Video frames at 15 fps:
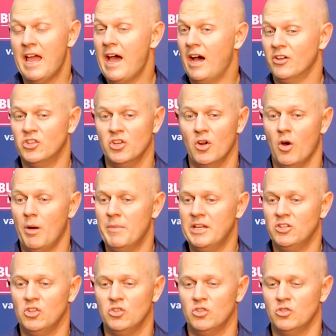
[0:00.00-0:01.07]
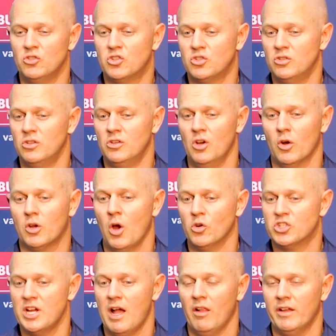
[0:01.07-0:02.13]
Yeah, you know, I mean, you, you know,
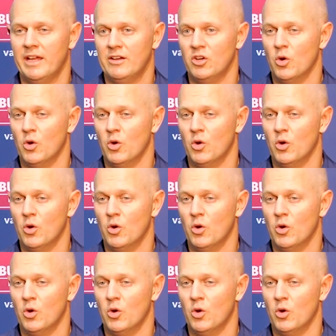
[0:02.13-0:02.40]
Coach Elliott,